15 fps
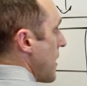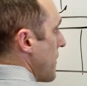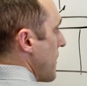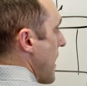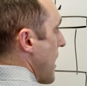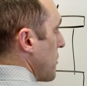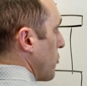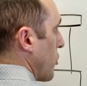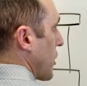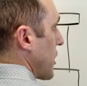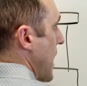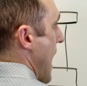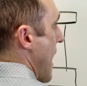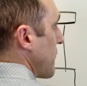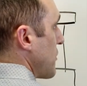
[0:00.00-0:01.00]
then we're going
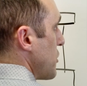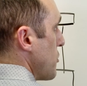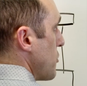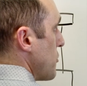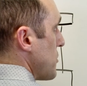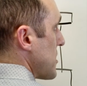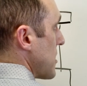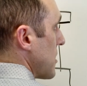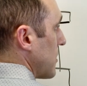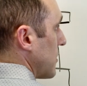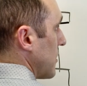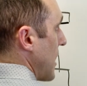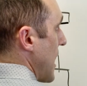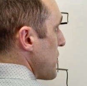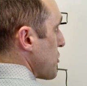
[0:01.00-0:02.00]
to have to use
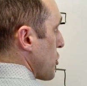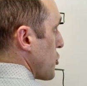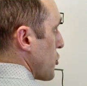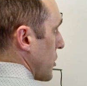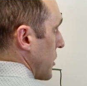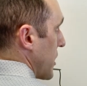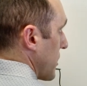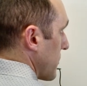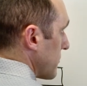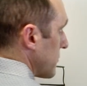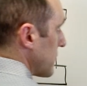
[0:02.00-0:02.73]
laser drilling.